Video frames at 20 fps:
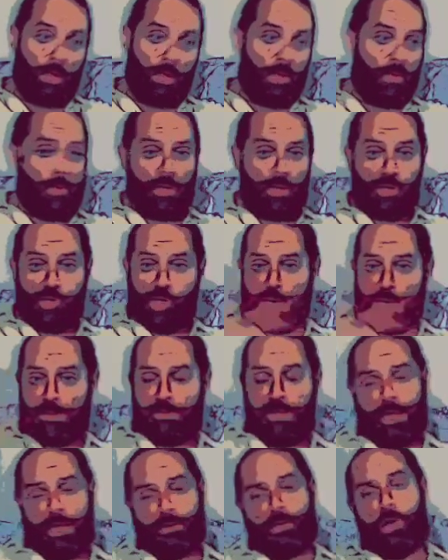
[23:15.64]
reject
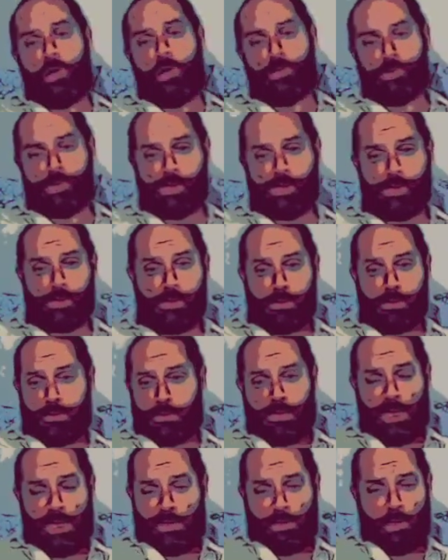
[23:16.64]
that
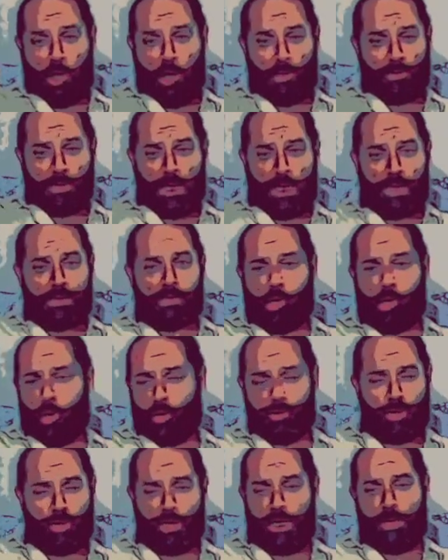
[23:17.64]
context
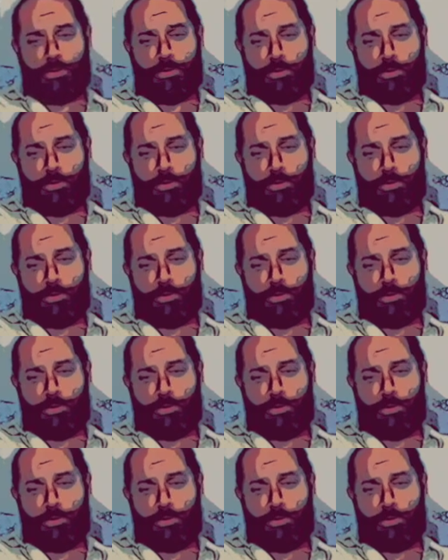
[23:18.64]
altogether.